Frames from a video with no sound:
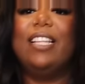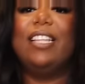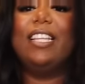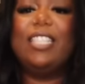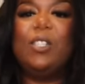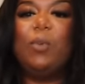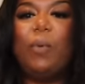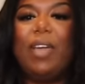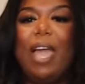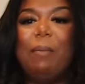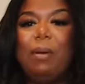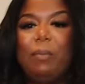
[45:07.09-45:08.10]
This is what we
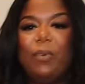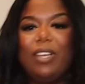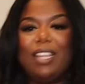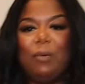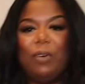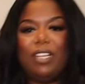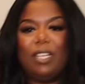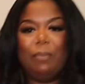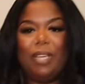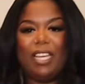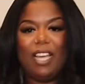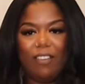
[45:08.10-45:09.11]
came up with. I wanted to
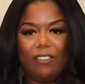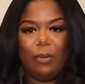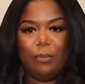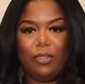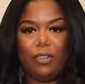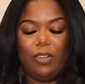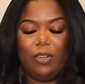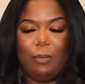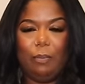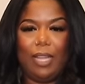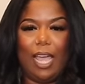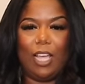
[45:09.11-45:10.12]
be comfortable,
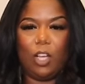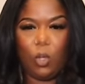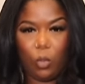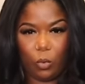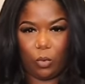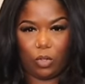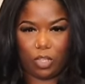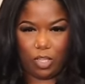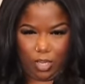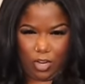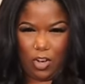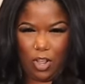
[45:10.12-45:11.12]
but like cool.
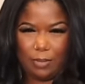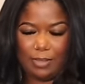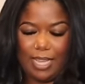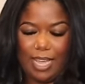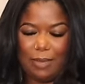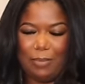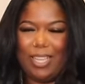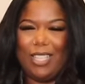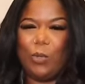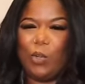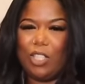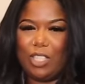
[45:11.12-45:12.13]
You know what I'm saying?
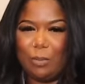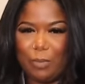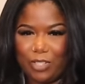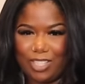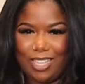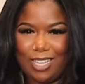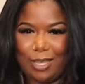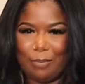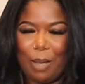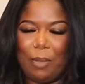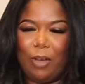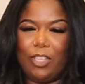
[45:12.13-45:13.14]
Because we're going to the museum.
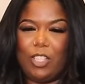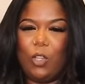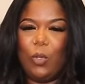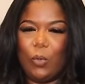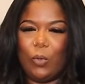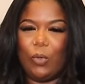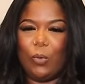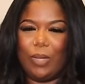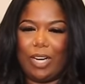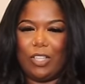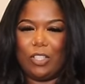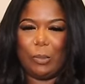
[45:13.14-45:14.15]
I'm always cool when
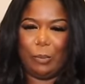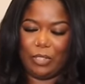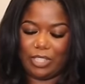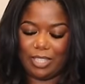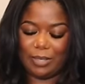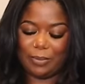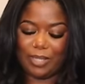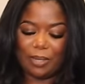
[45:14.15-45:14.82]
I go to the museum.